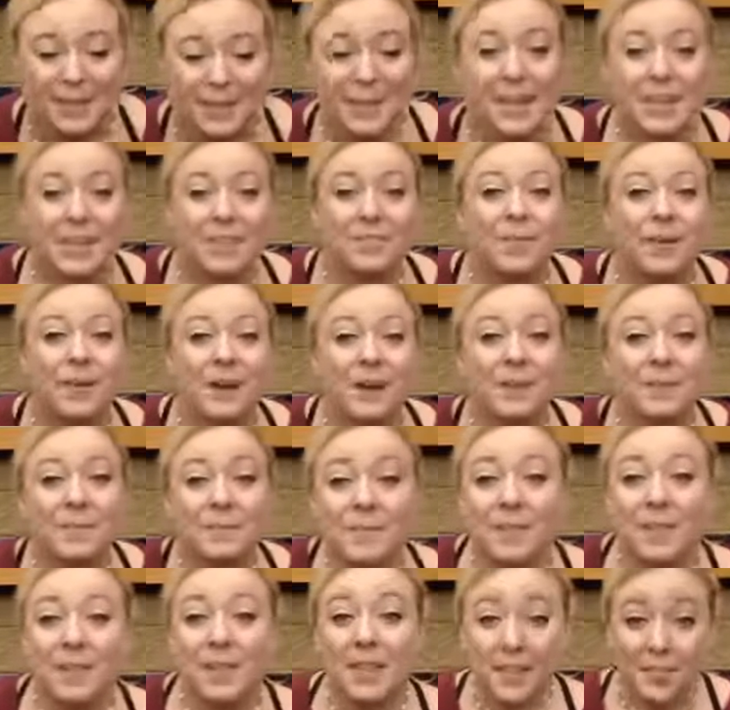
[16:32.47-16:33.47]
Well,
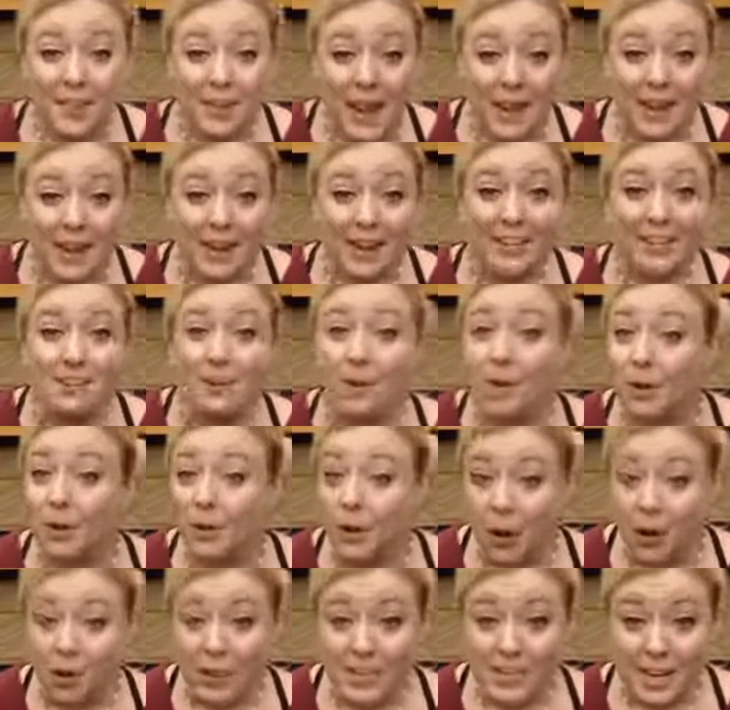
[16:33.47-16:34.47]
that is about
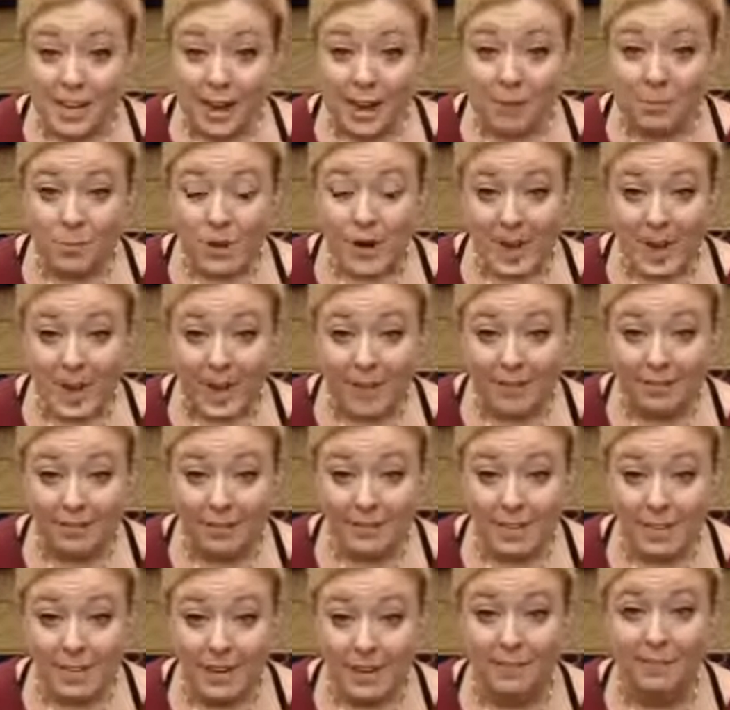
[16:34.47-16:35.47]
all the time we have
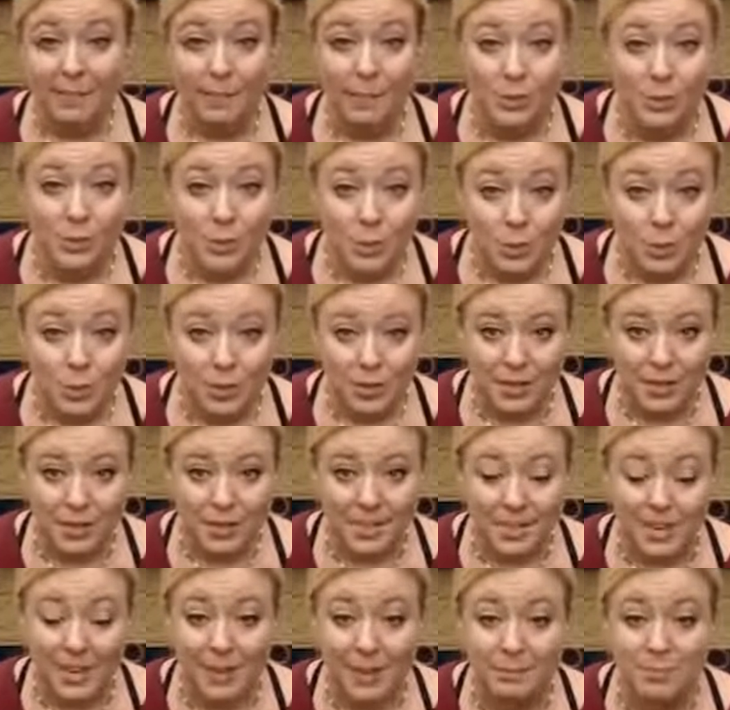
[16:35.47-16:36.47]
today for story
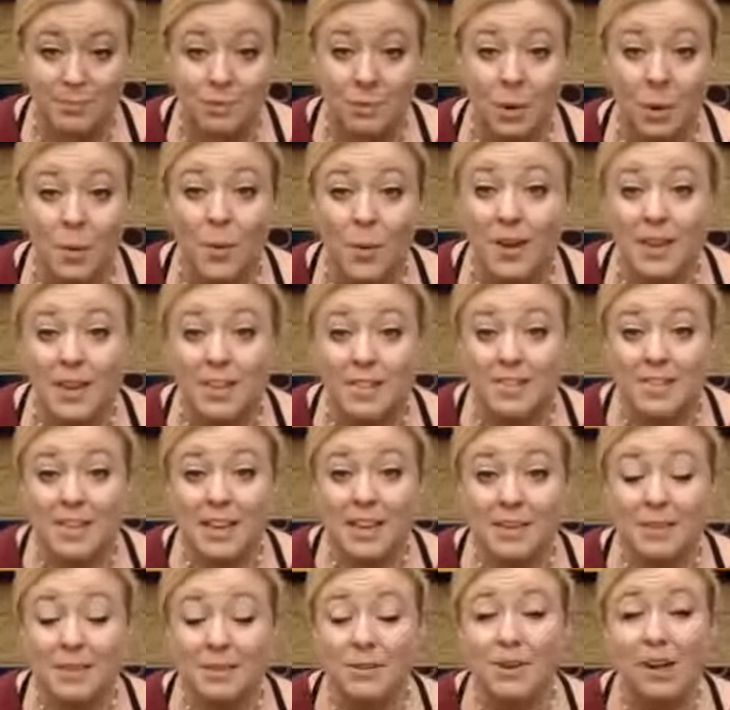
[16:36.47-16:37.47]
time. So I want to
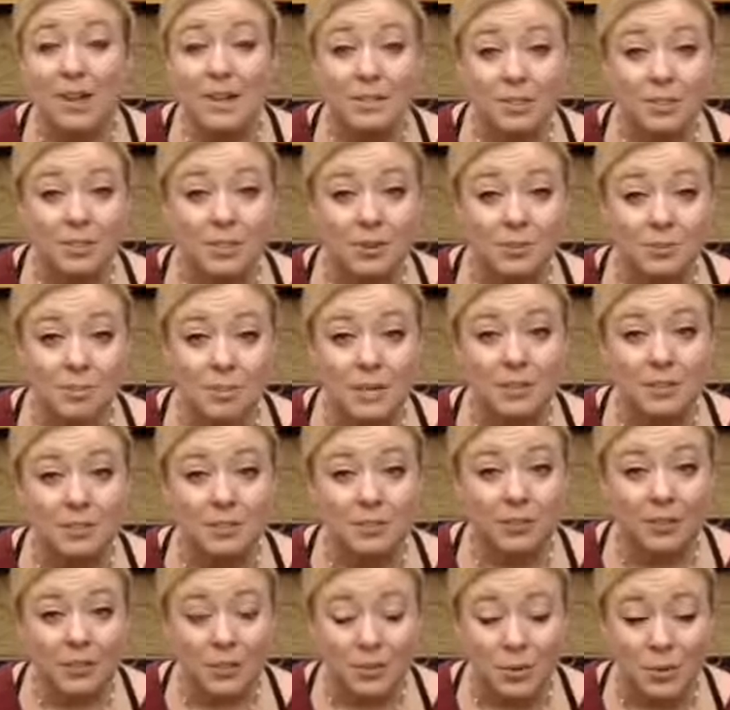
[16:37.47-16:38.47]
thank you guys so much
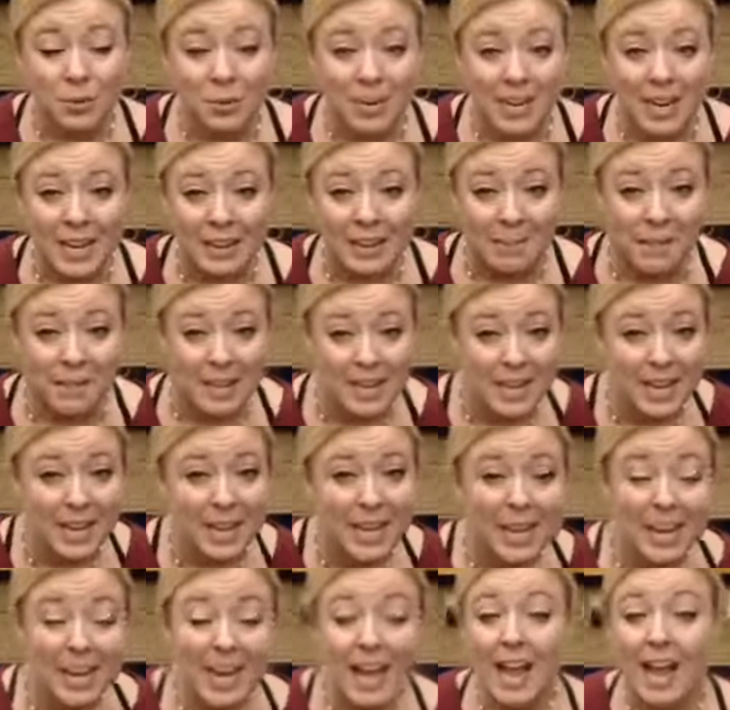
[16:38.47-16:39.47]
for joining me
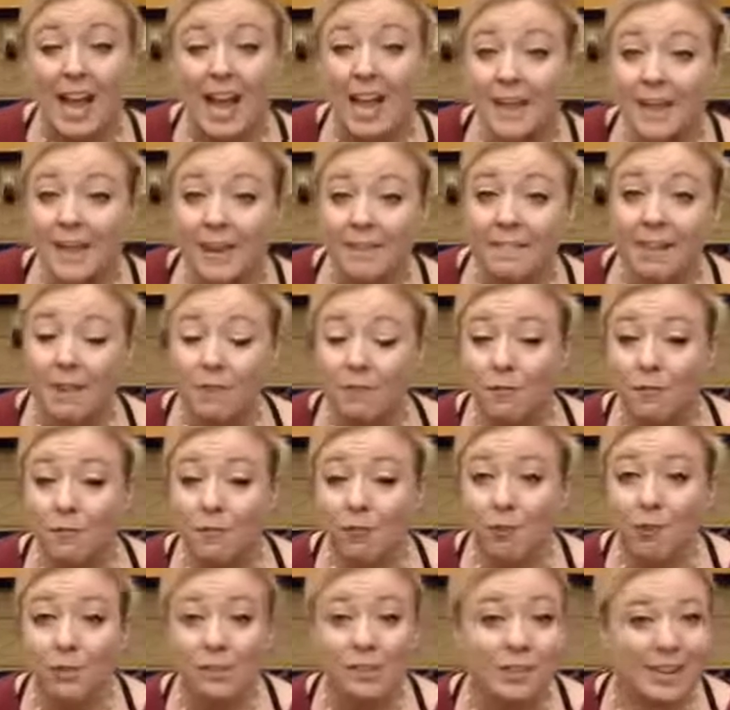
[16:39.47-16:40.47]
and
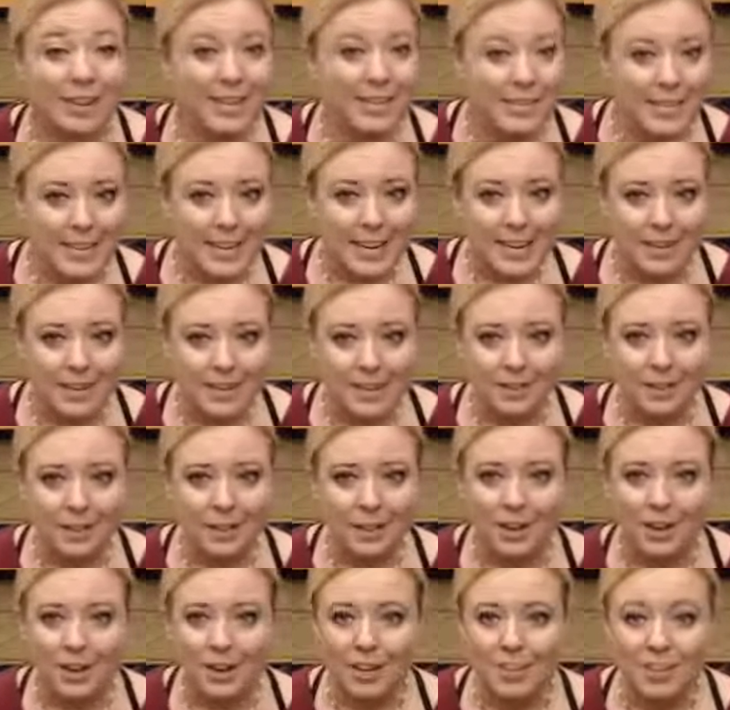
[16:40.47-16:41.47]
for listening
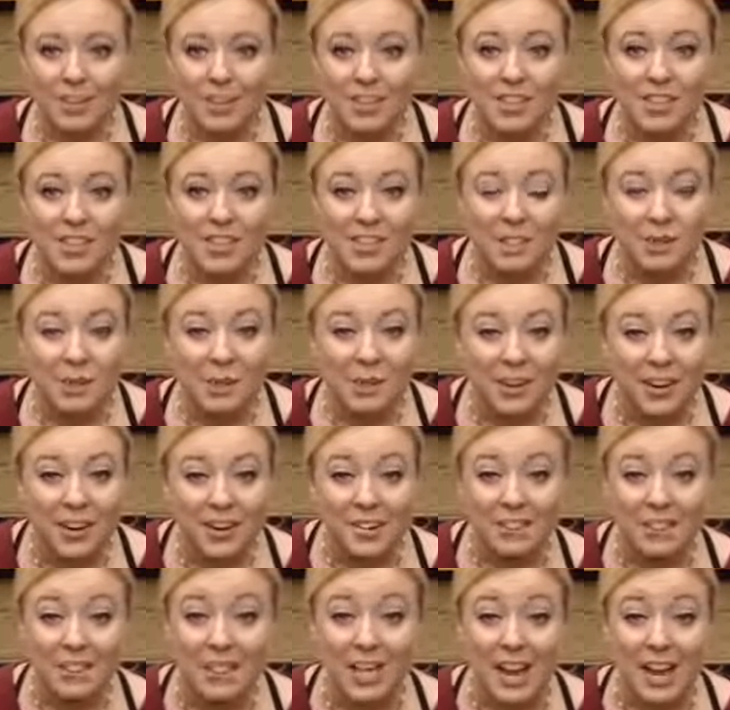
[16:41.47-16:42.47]
along to the story
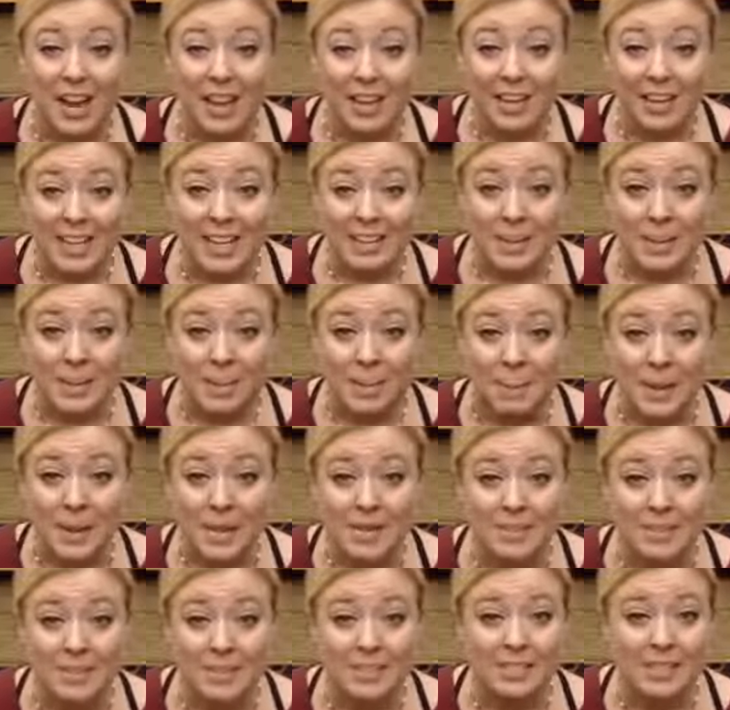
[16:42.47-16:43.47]
of Jack and the
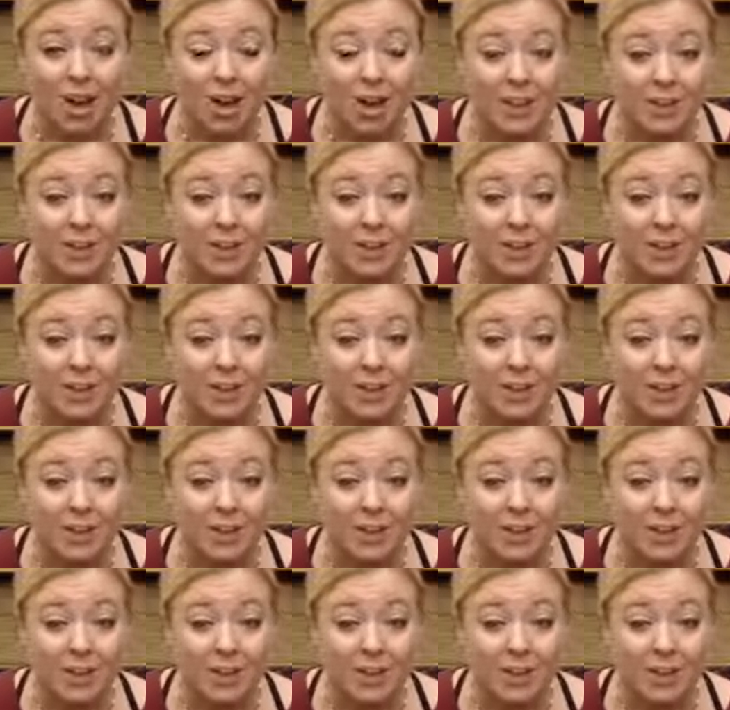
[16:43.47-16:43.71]
Beanstalk.